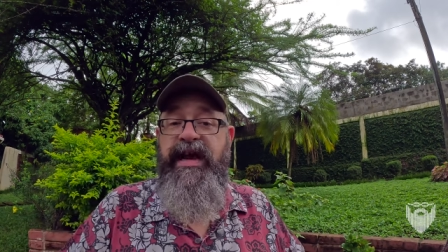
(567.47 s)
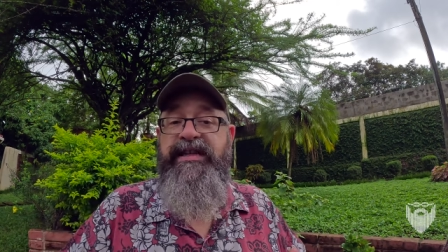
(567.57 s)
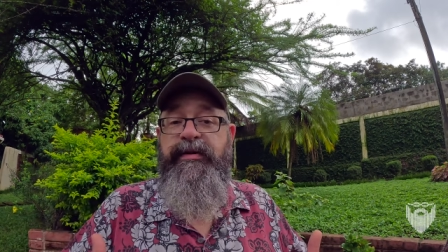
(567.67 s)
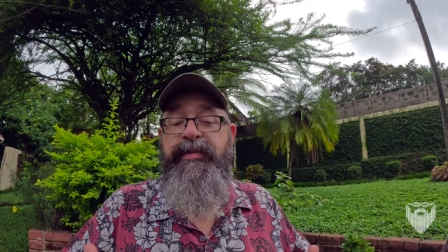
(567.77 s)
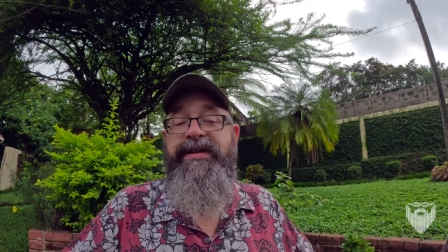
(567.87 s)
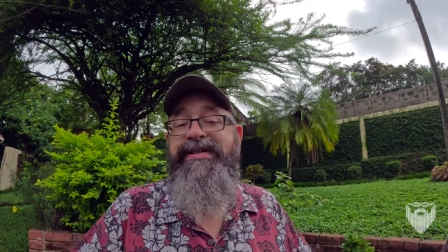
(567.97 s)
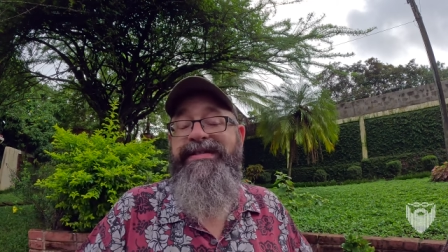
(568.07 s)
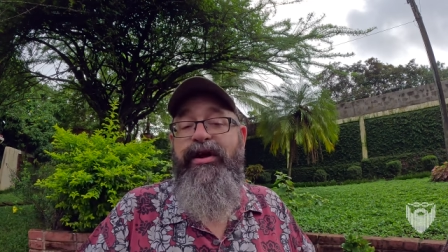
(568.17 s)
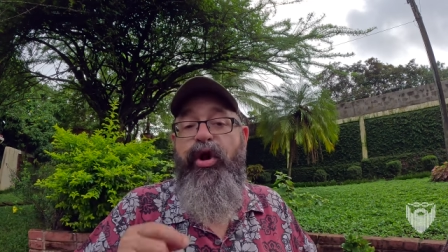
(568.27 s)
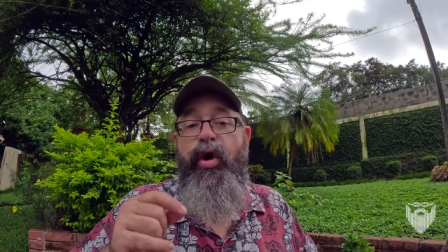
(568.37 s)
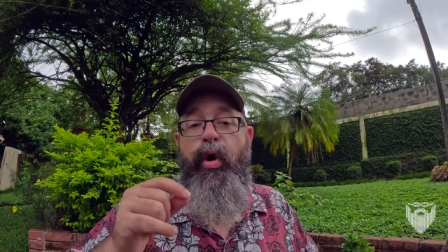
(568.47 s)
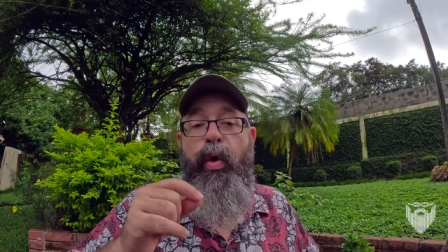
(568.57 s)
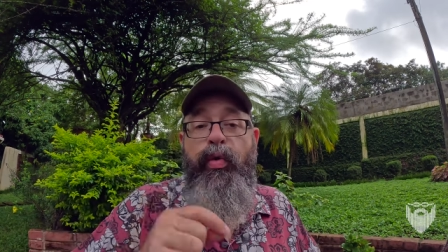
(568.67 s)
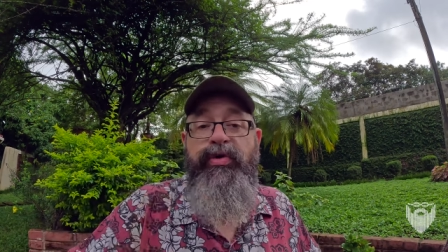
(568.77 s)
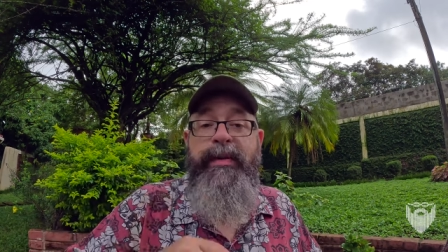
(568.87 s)
It's the places that are
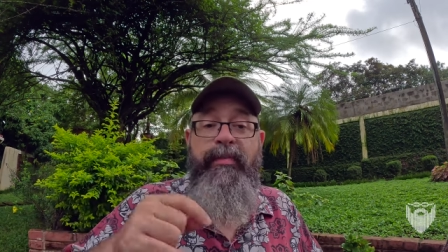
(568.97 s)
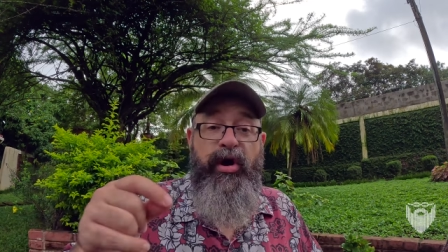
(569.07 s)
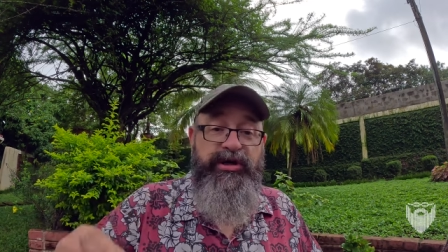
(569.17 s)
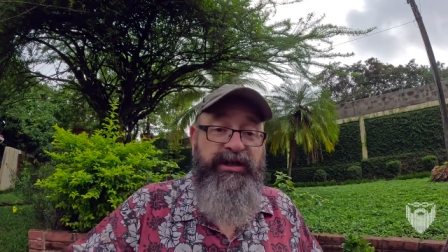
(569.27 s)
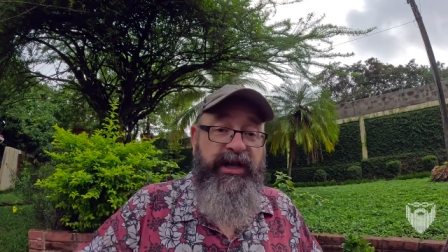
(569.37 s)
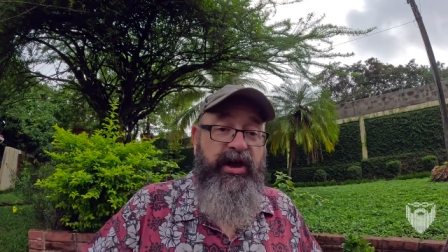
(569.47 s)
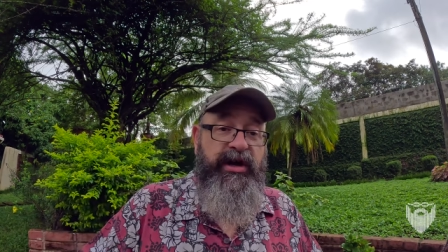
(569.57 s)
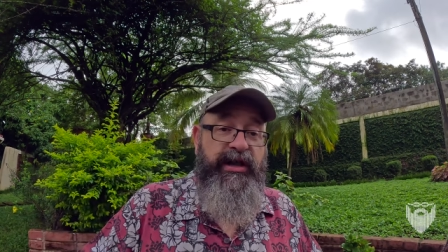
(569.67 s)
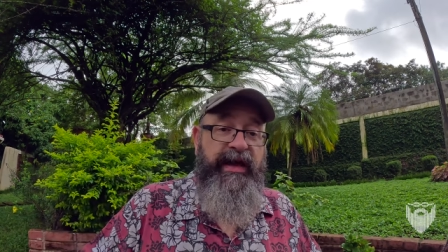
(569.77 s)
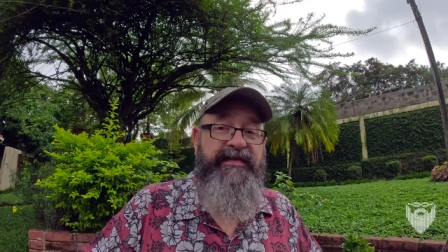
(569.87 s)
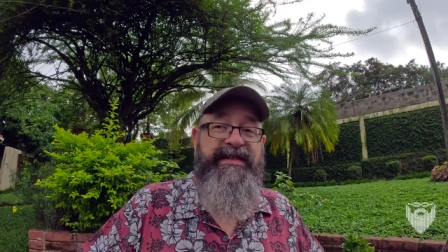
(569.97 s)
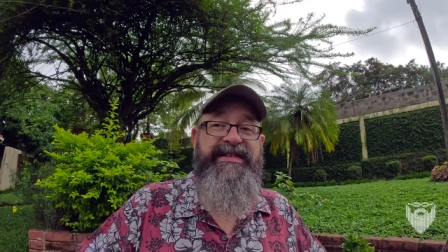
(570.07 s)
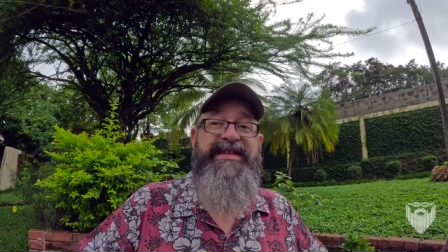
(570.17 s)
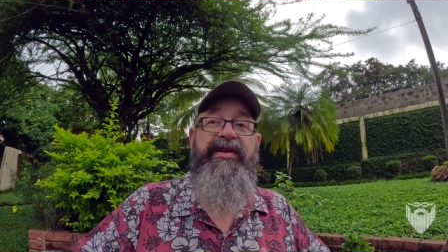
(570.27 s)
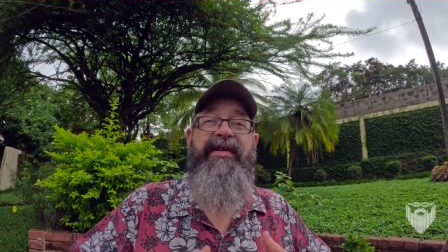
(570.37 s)
only marginally enclaves and
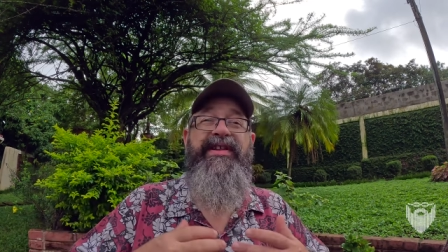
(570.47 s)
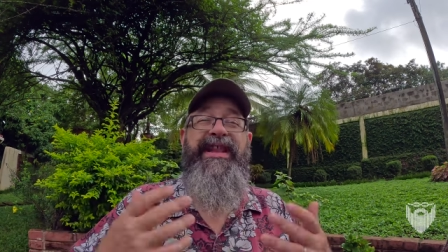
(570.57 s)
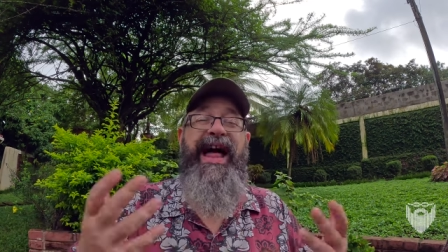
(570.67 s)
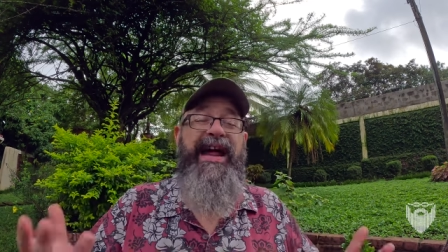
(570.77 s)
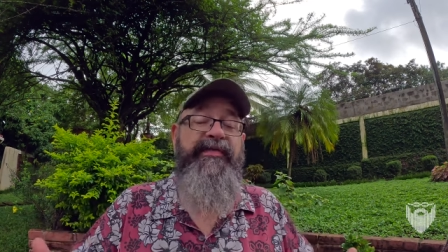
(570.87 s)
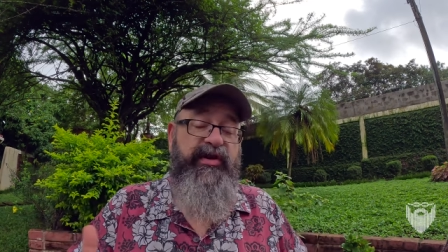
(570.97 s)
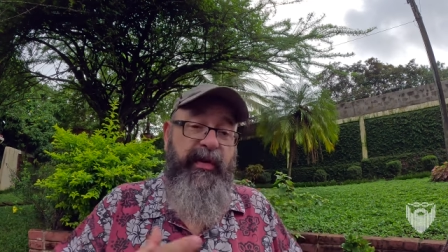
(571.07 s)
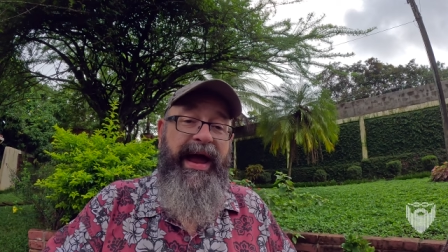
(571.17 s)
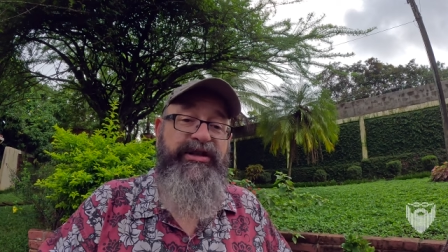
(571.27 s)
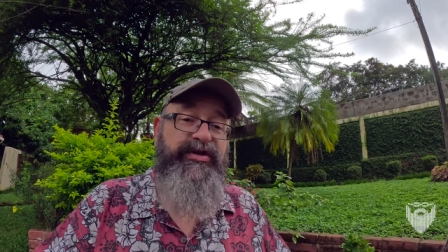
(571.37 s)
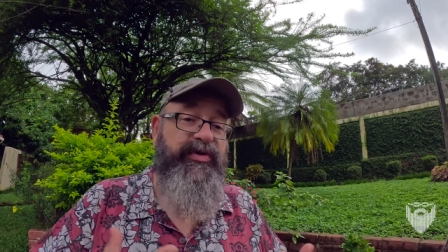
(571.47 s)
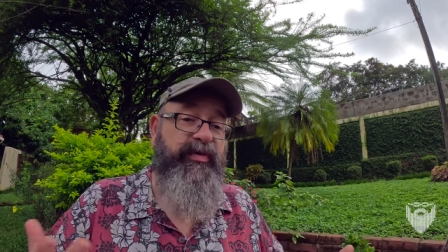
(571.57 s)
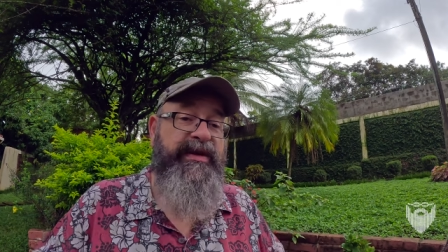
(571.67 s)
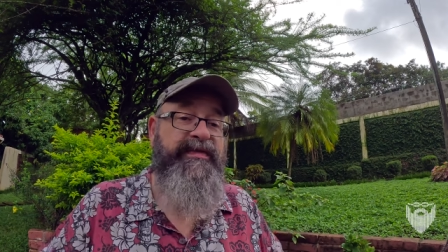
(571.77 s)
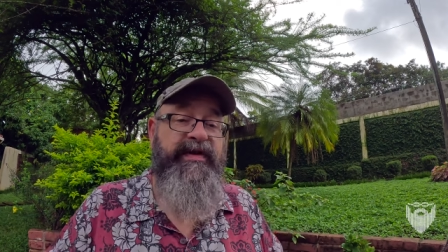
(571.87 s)
still have a lot of interaction with the
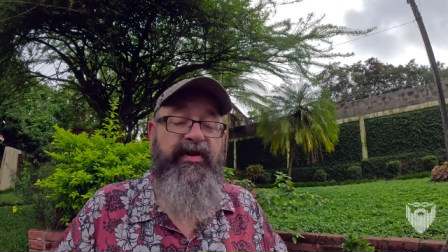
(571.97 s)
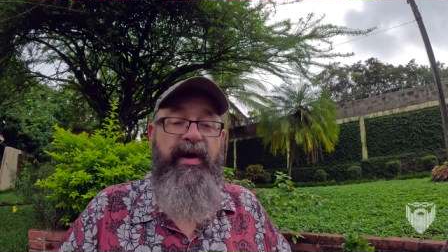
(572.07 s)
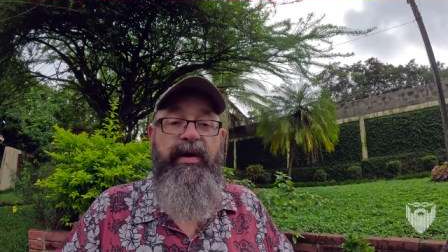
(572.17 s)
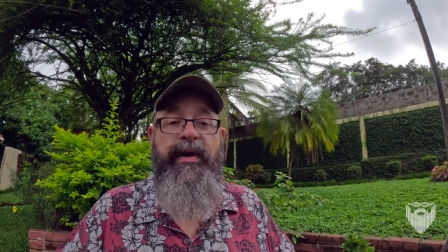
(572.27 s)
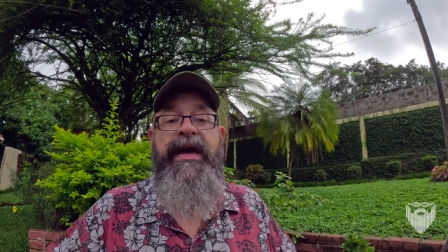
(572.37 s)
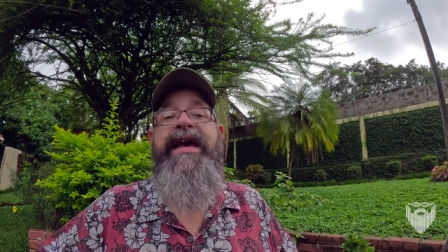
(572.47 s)
rest of Nicaragua